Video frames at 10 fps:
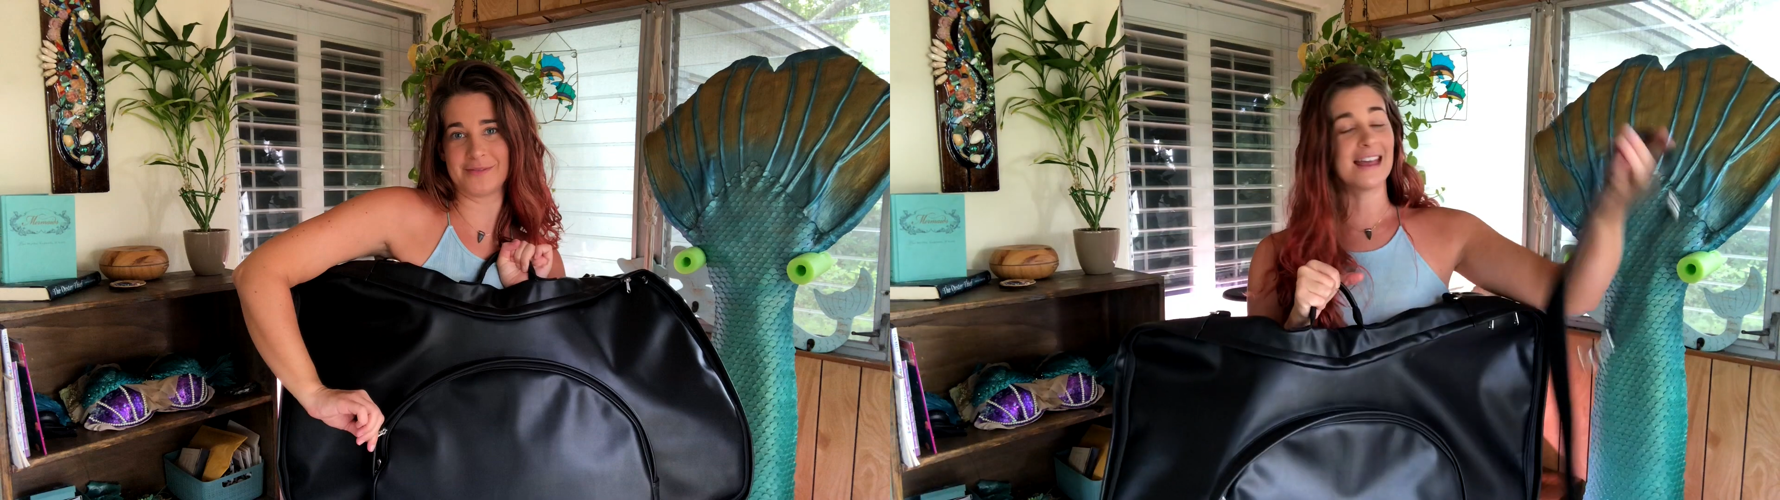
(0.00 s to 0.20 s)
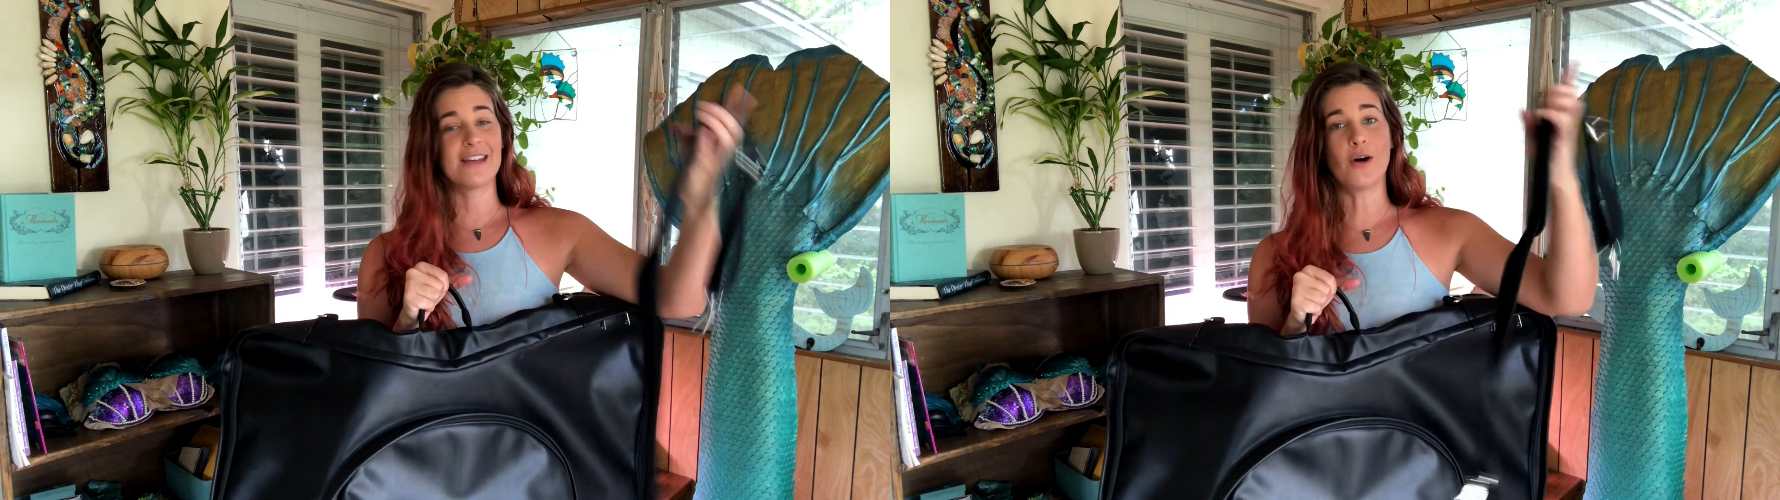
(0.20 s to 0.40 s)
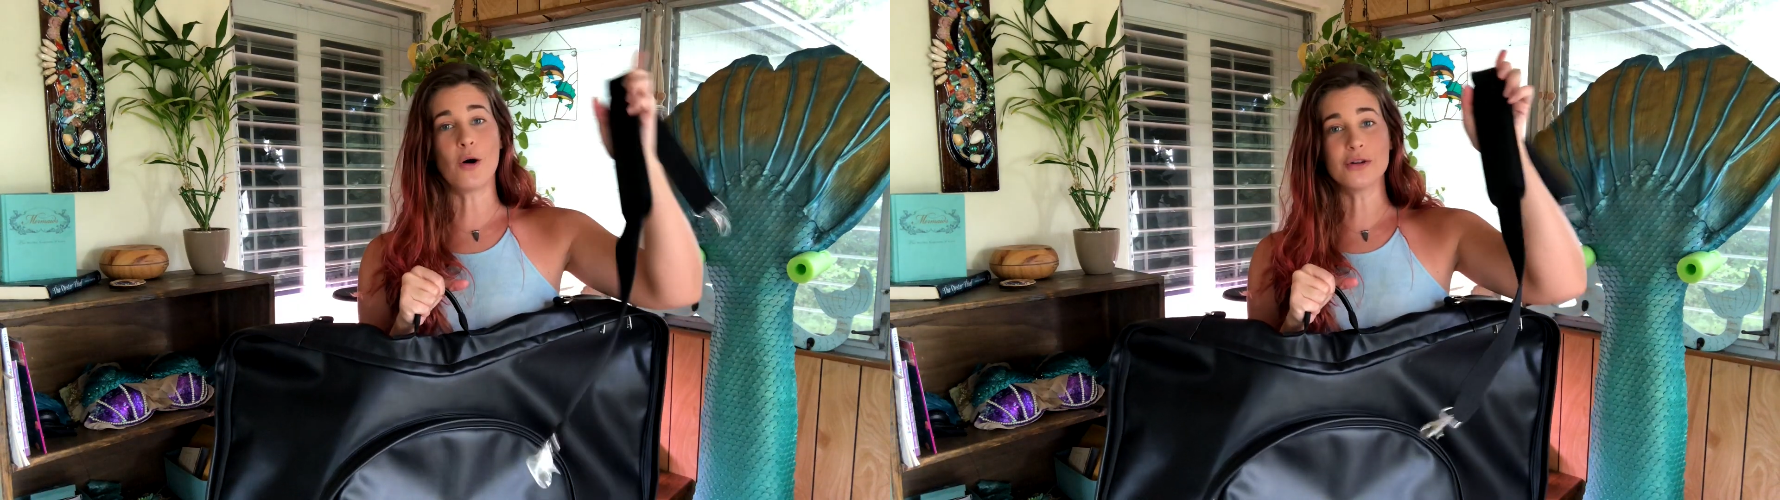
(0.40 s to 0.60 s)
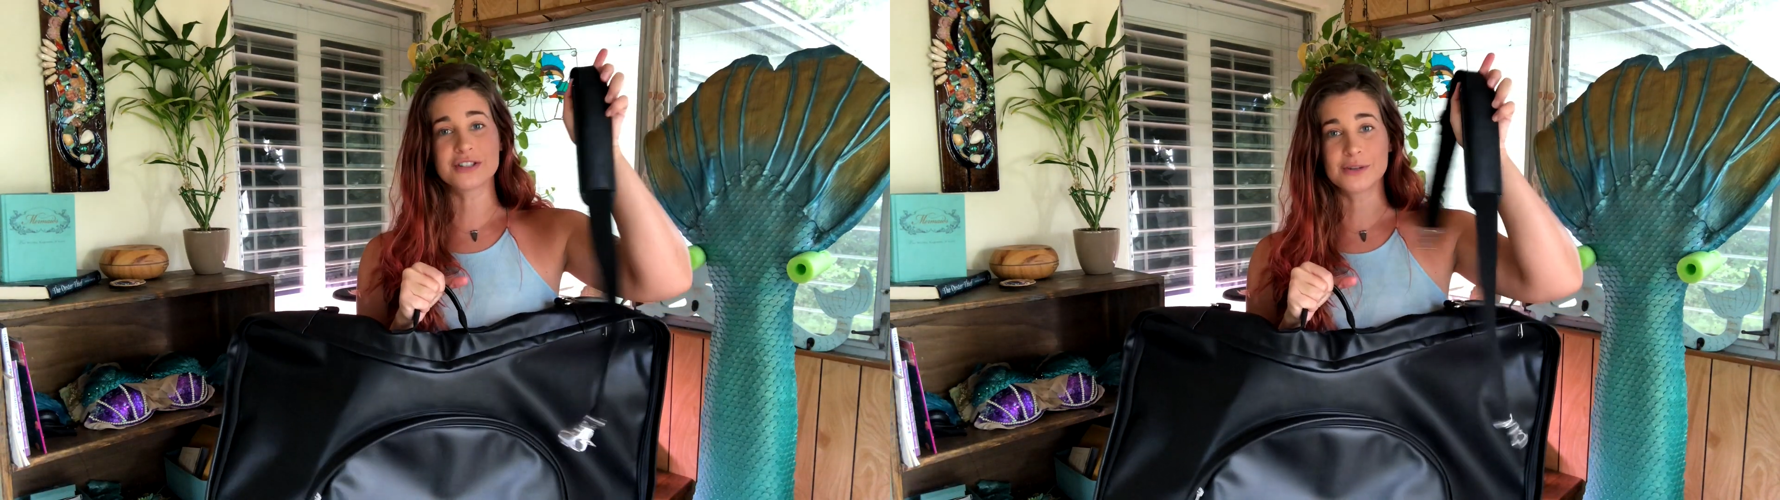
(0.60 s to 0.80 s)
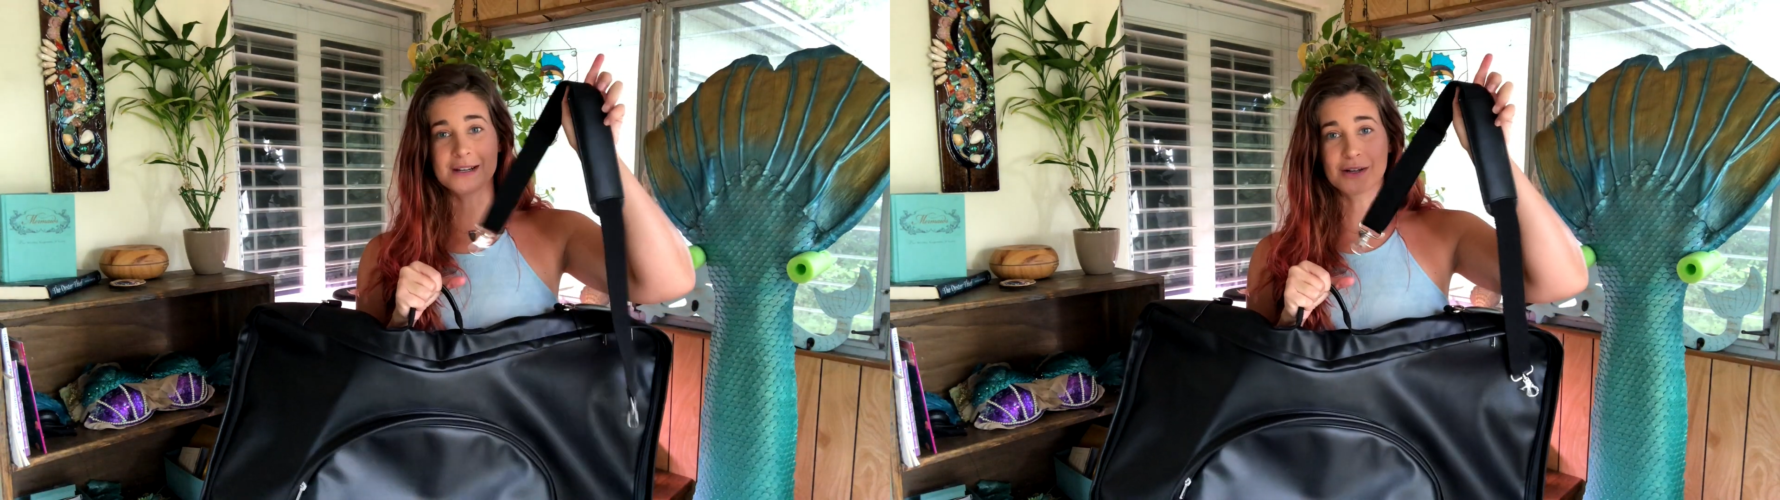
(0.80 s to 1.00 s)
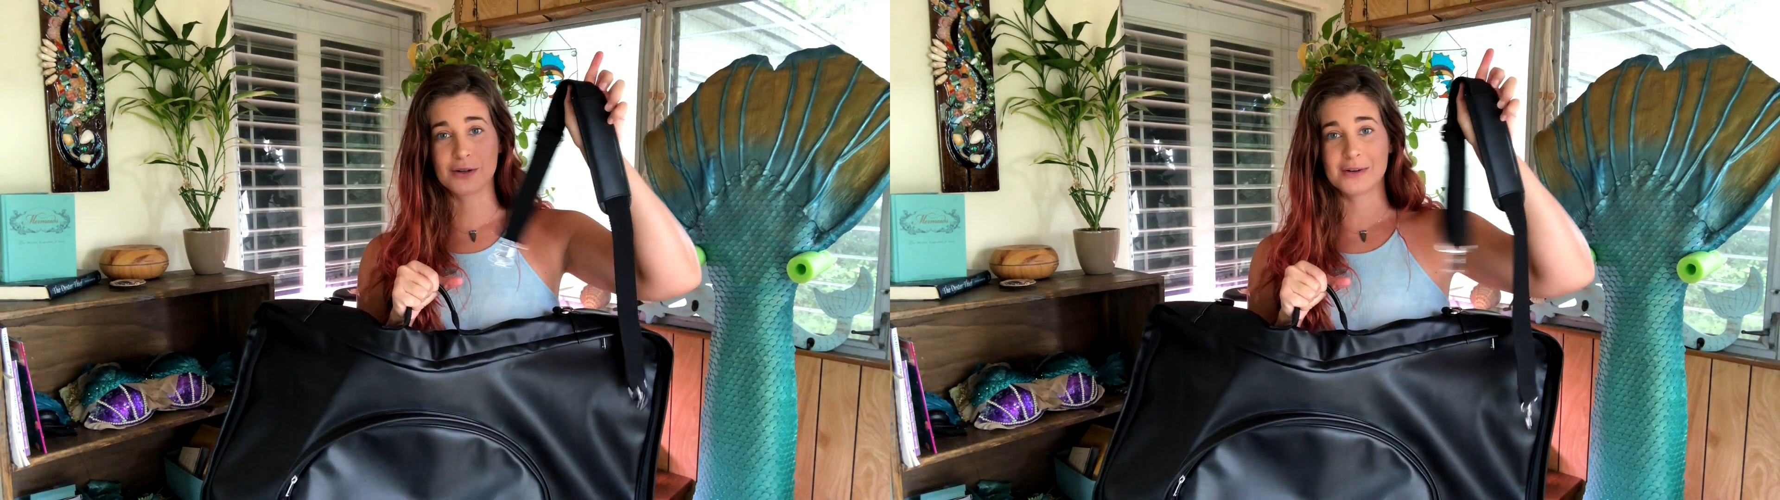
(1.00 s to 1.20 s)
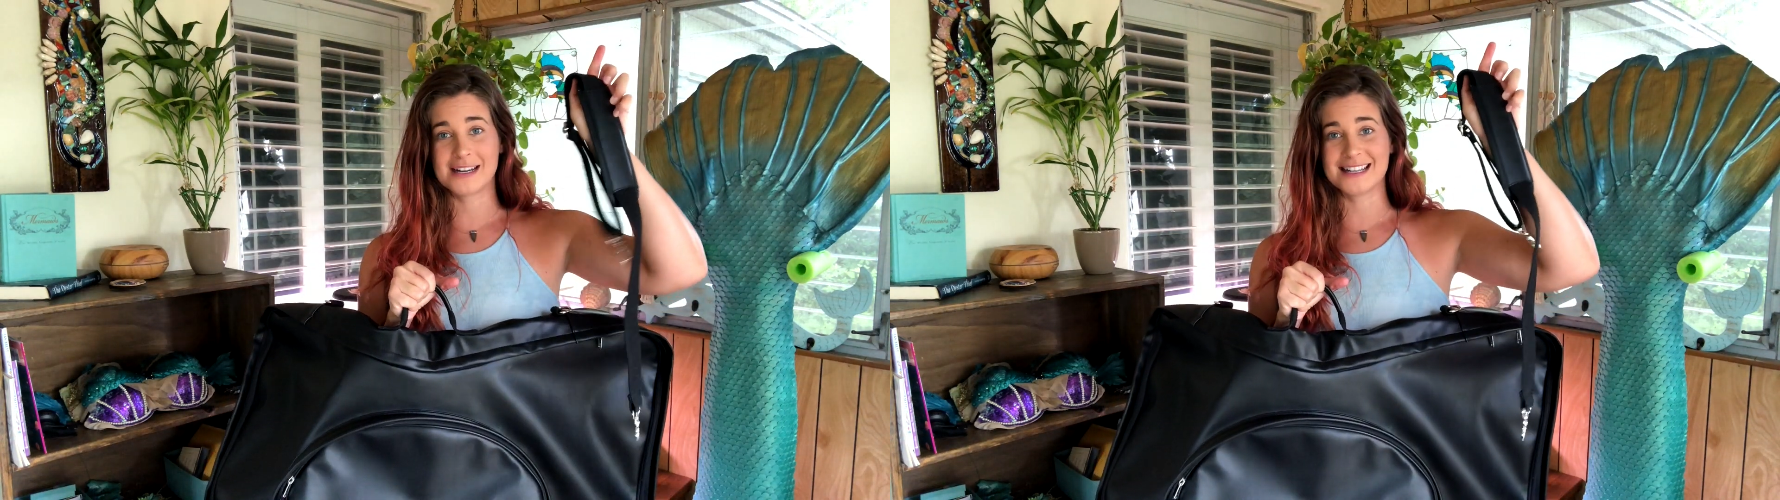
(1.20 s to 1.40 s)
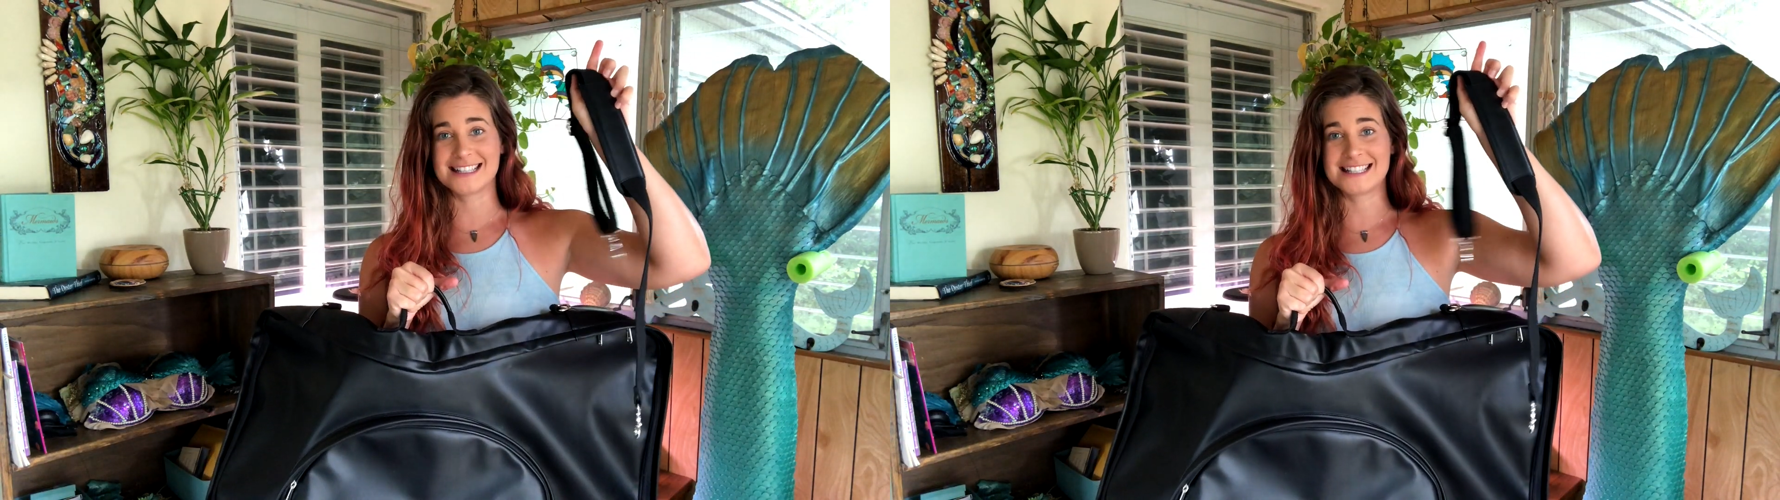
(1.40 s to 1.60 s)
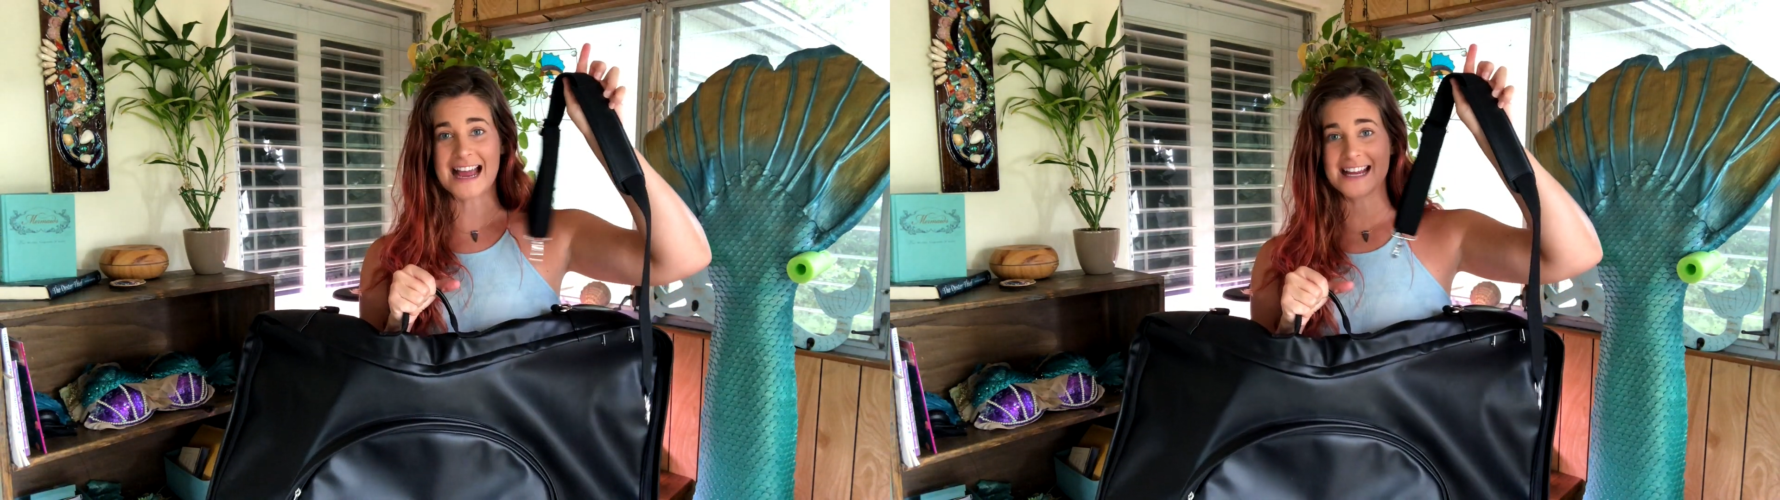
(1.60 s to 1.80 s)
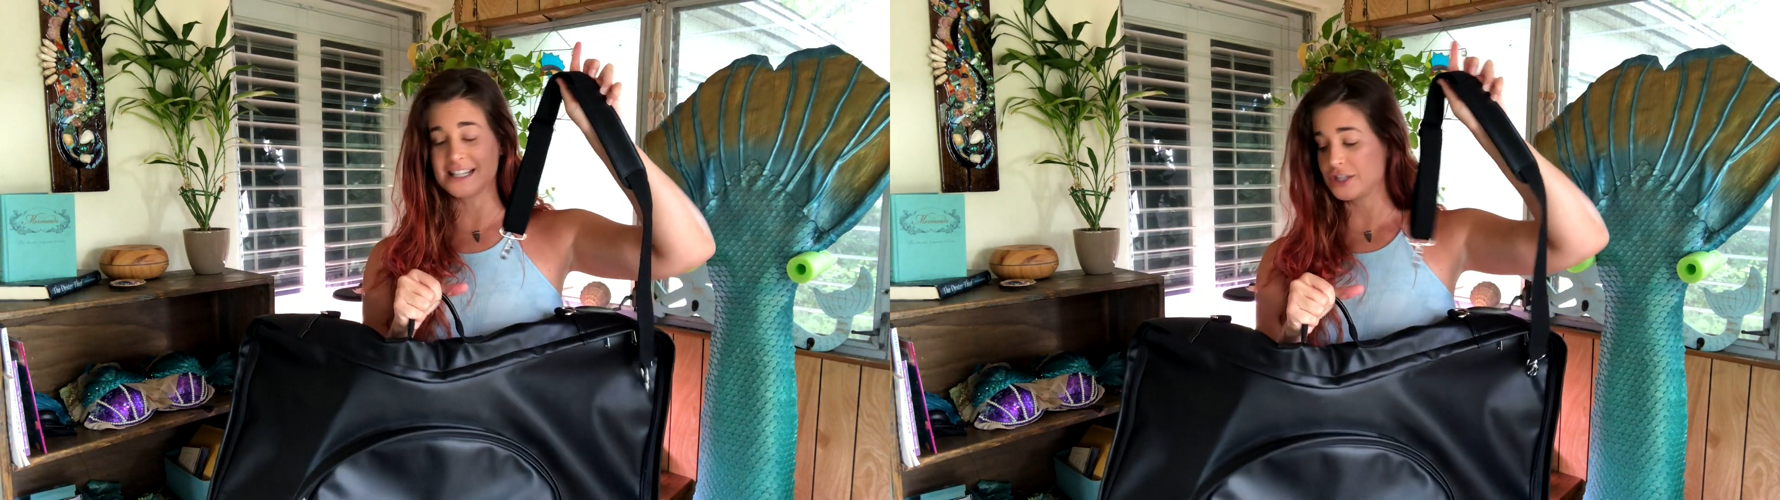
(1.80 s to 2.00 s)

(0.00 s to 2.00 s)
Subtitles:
They've also included a second